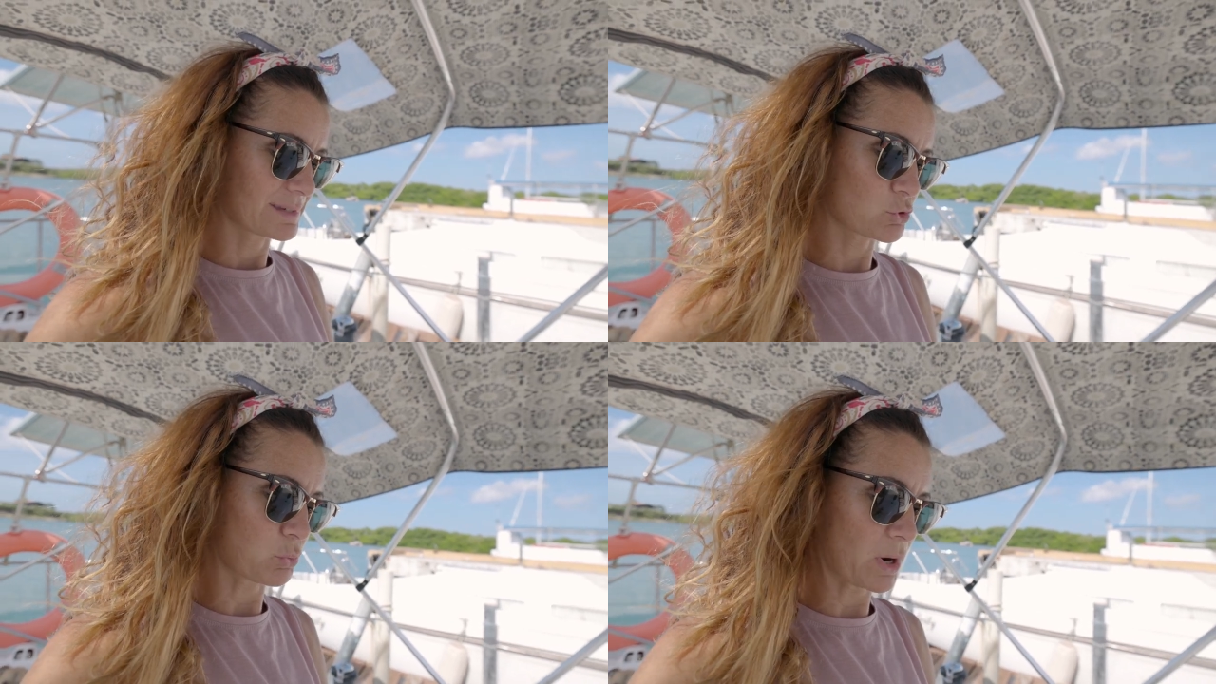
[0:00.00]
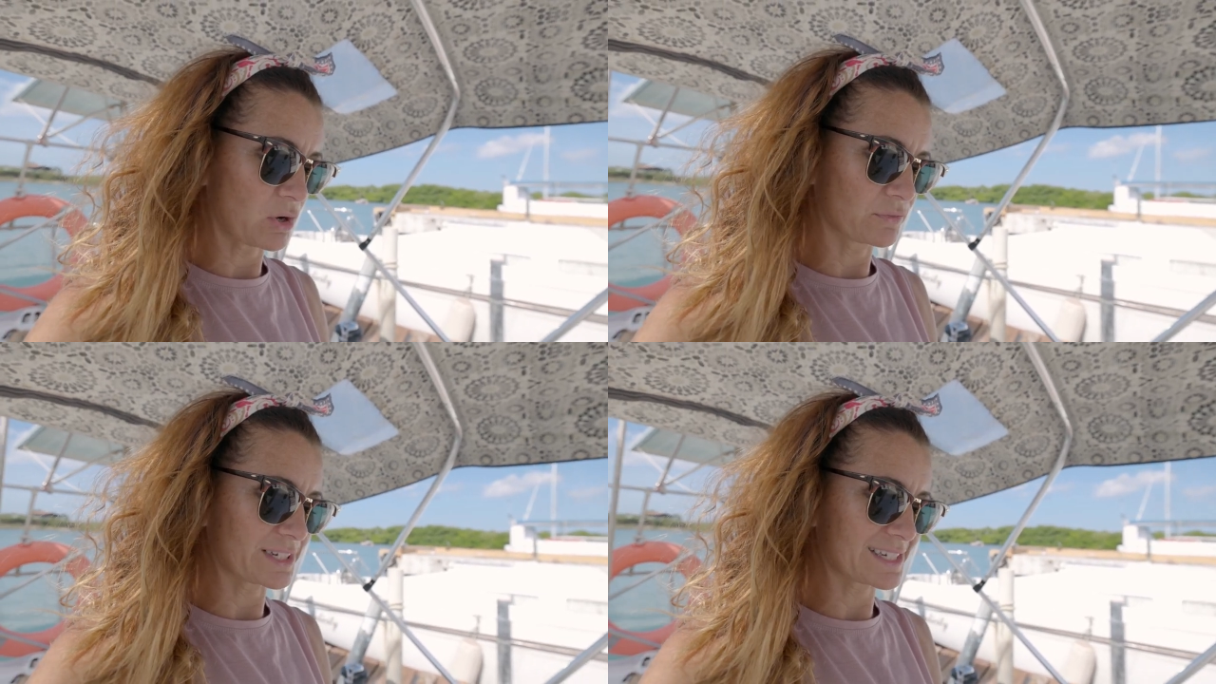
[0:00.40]

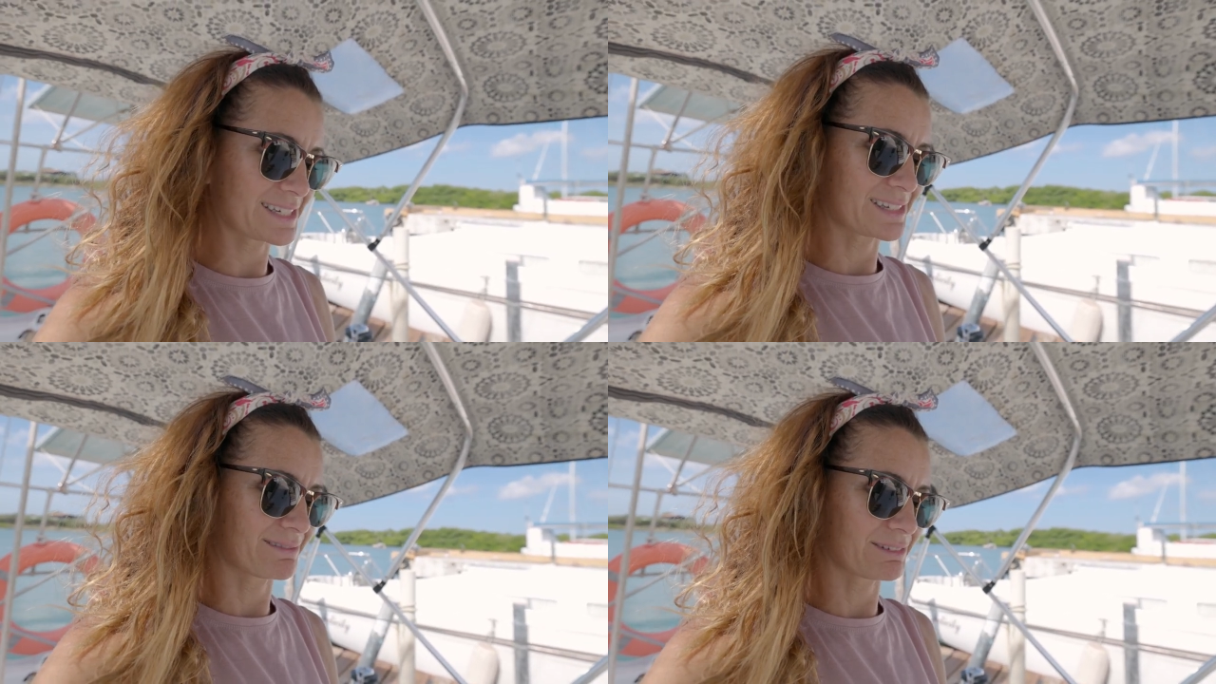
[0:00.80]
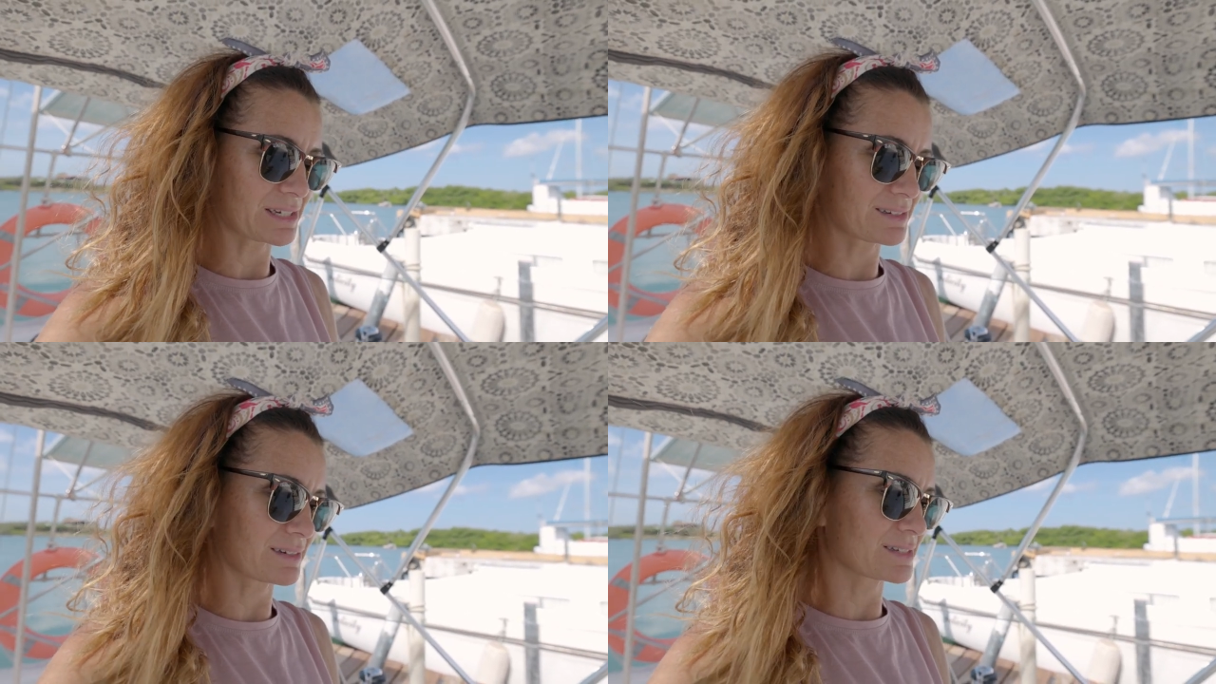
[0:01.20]
12 to
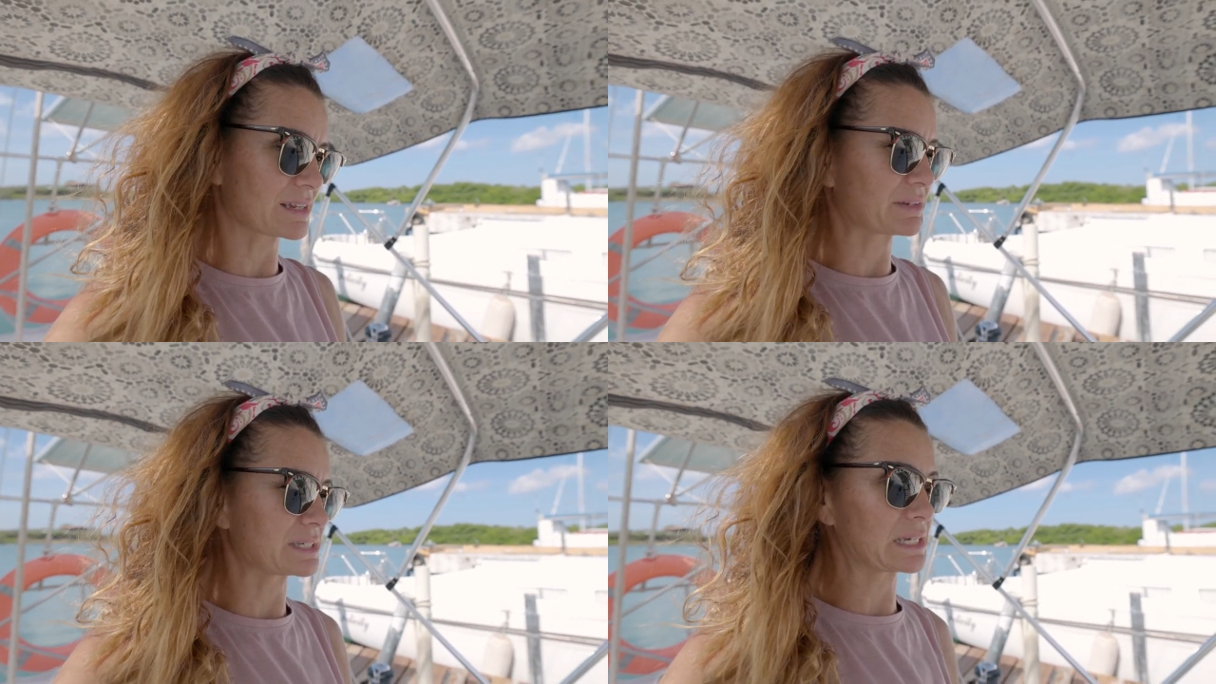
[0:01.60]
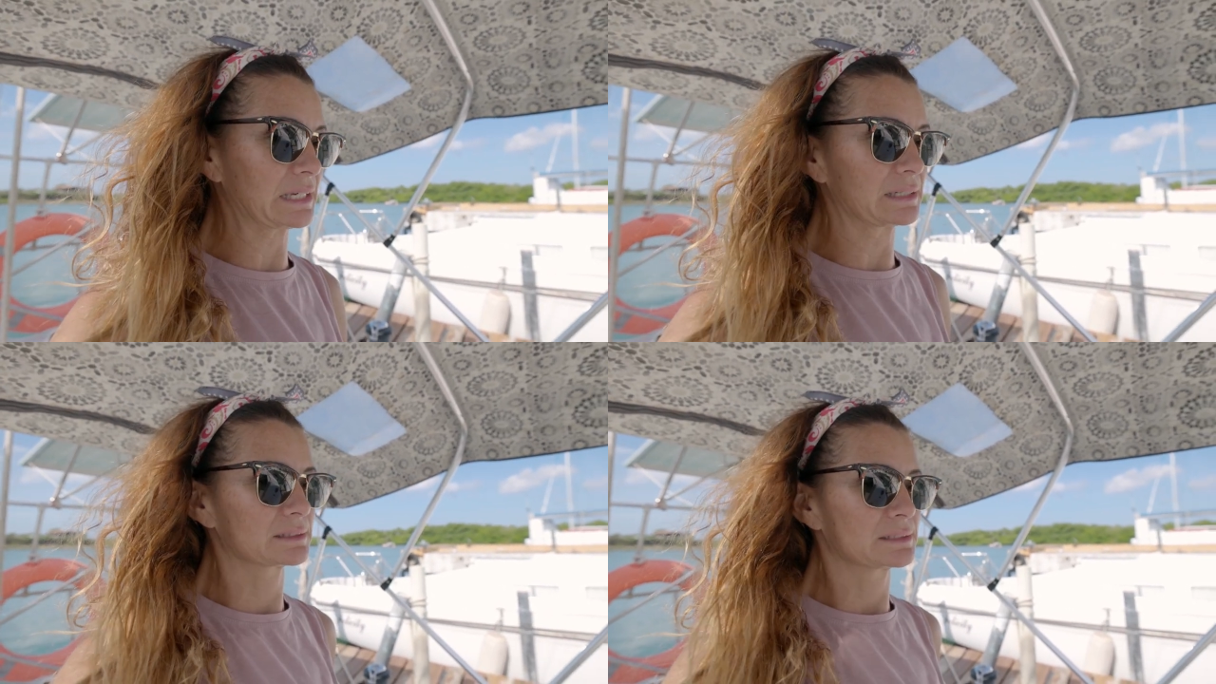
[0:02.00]
gusting
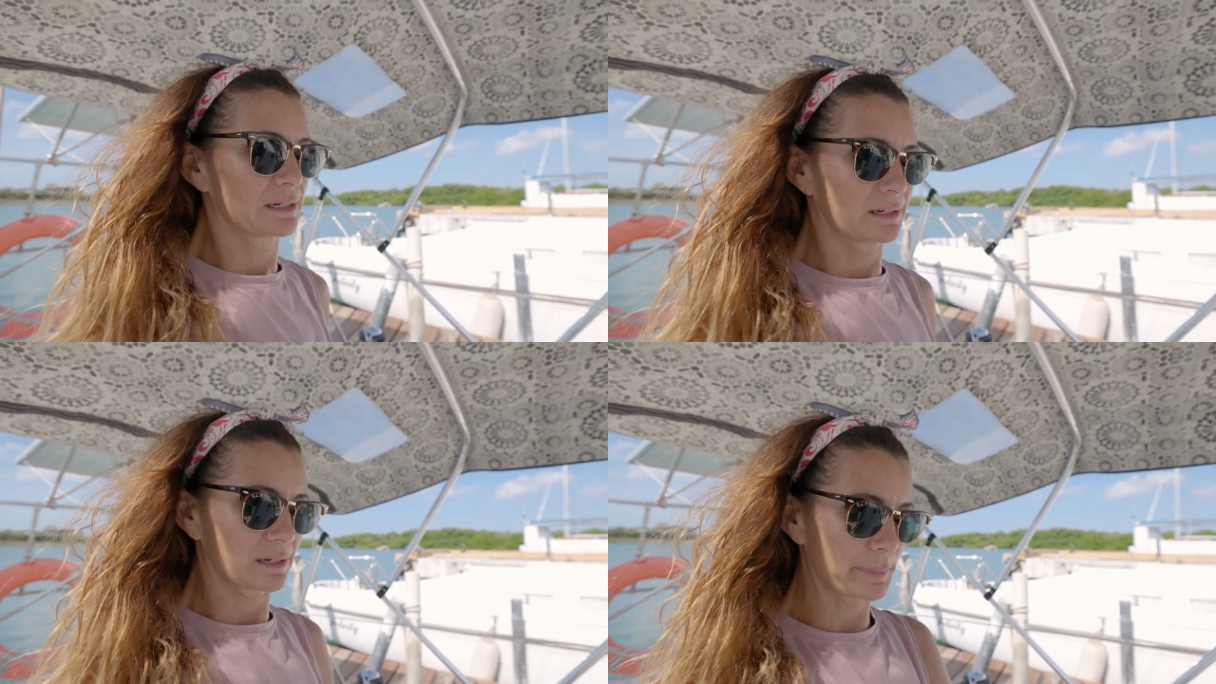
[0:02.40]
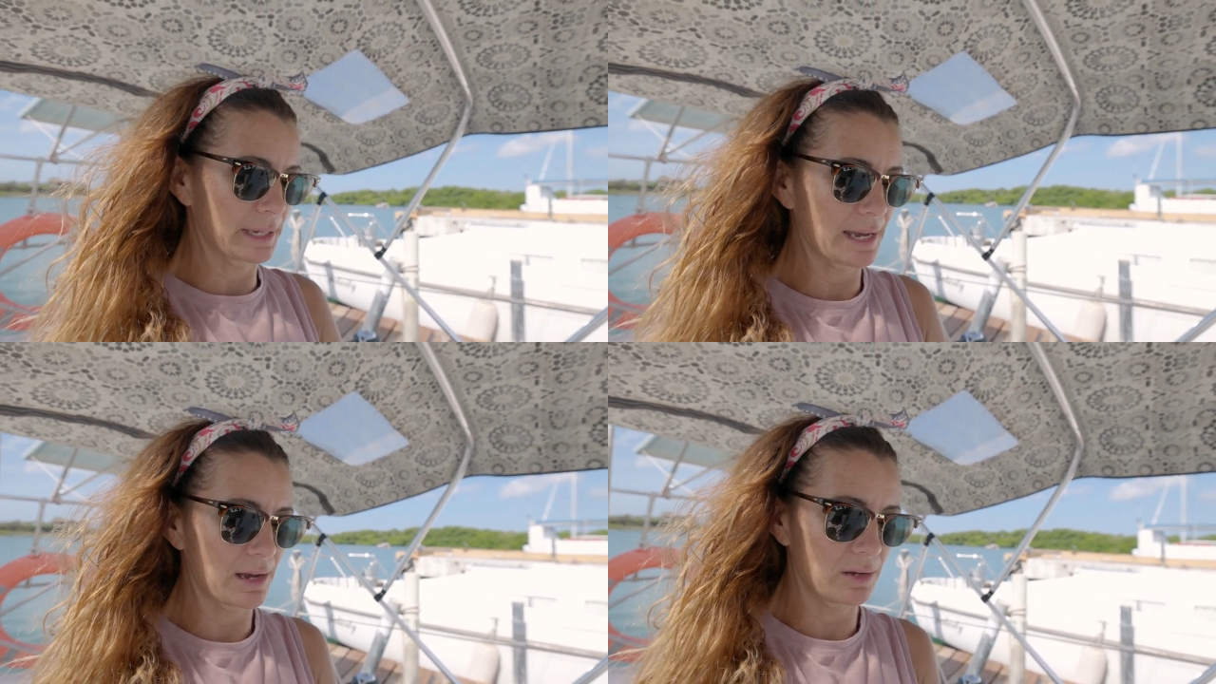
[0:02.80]
17
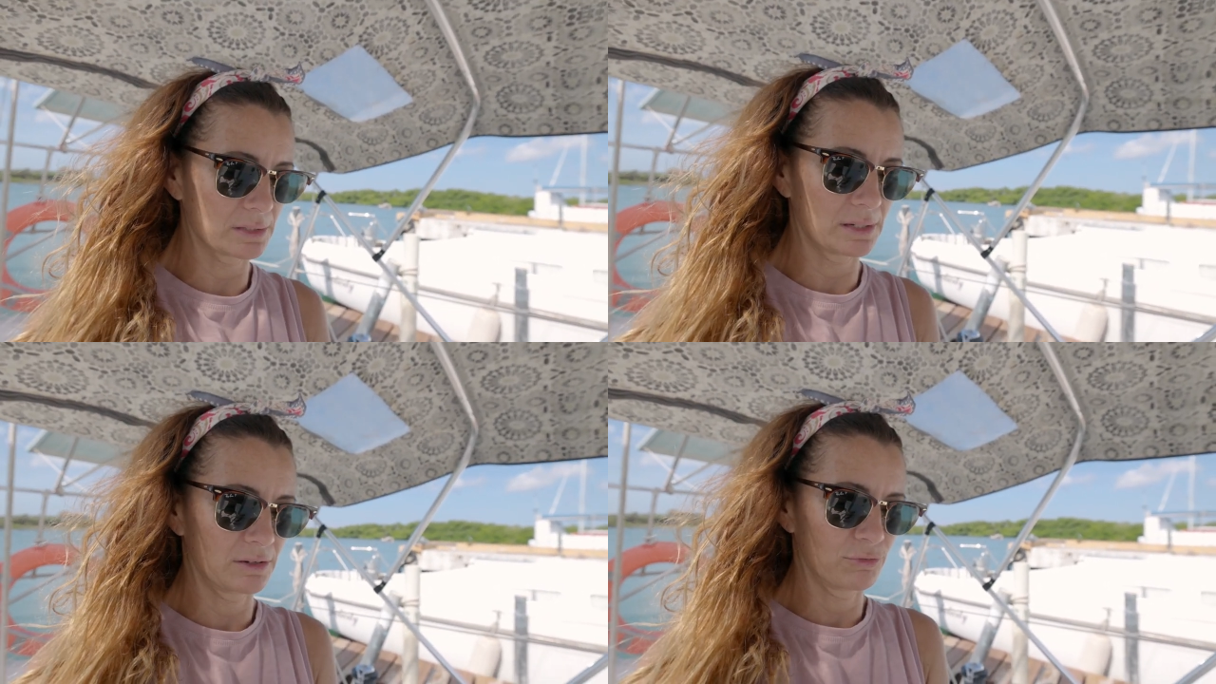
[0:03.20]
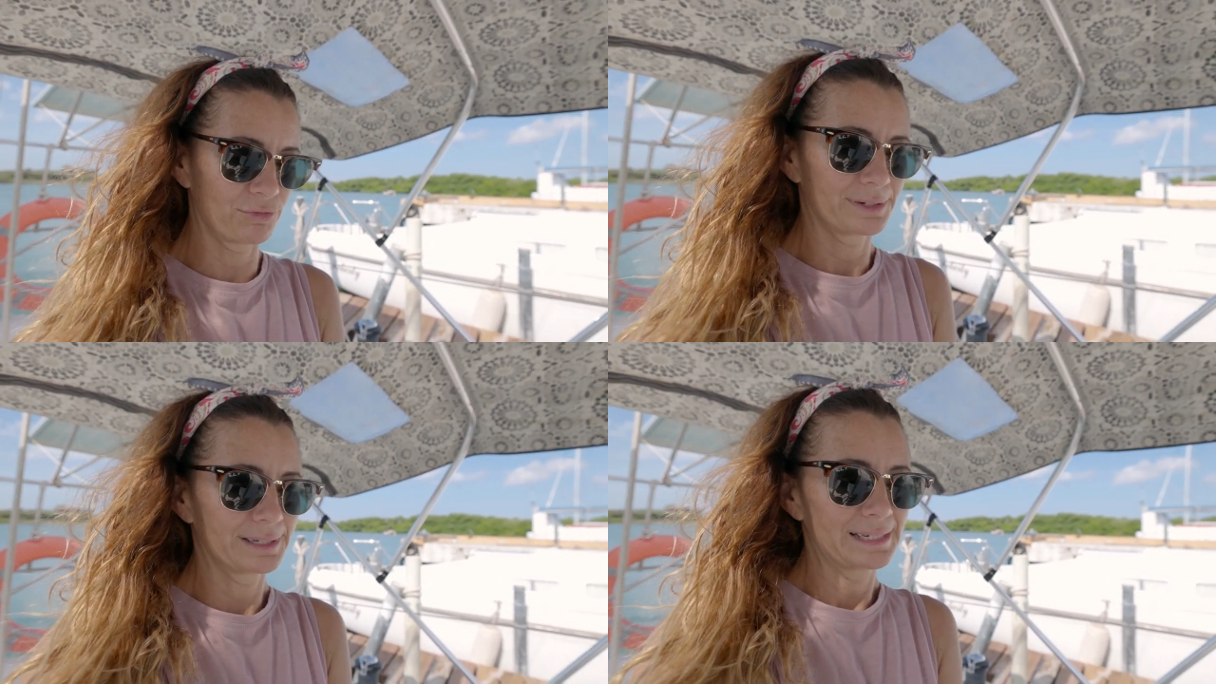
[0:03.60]
coming out of